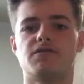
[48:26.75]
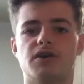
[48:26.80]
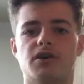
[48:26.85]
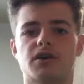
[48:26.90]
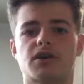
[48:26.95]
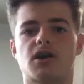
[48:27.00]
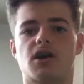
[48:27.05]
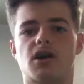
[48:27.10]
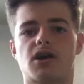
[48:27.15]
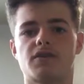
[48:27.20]

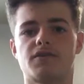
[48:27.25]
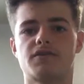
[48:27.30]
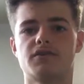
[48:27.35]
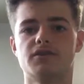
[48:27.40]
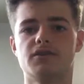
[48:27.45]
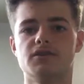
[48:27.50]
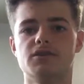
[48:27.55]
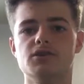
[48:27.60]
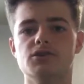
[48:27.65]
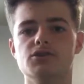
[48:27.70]
Cardiff
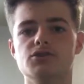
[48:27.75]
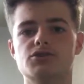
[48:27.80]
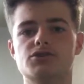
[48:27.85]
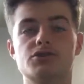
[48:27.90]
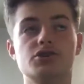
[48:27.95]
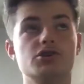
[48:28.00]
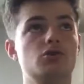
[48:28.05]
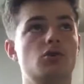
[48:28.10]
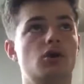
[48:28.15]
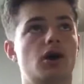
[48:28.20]

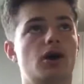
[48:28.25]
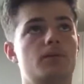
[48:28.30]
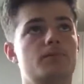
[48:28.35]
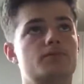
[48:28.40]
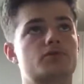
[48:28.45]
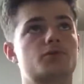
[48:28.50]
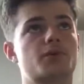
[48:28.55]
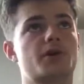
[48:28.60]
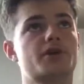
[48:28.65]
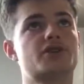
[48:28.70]
do
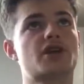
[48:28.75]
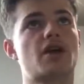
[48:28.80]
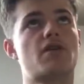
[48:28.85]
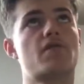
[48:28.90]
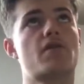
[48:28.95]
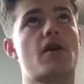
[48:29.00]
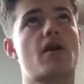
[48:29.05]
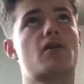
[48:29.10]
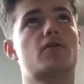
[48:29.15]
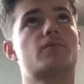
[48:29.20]
switch that
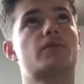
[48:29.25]
around.